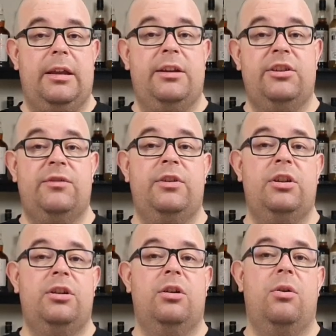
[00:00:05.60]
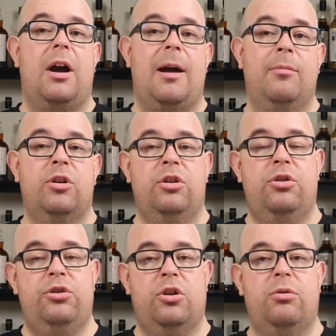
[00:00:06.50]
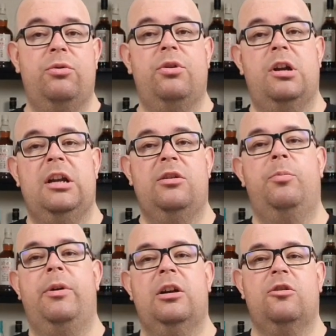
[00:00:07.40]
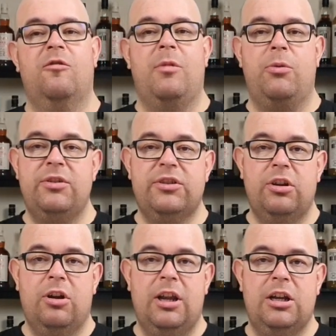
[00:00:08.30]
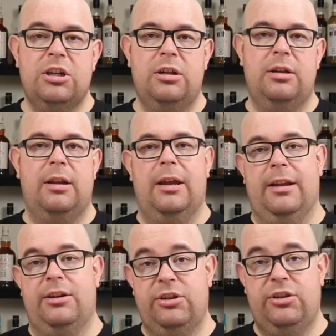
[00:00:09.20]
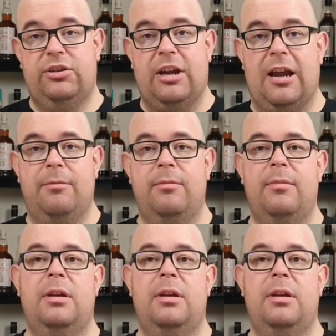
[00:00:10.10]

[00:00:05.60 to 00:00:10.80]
In this video I'm gonna show you another part of my whiskey collection, and this time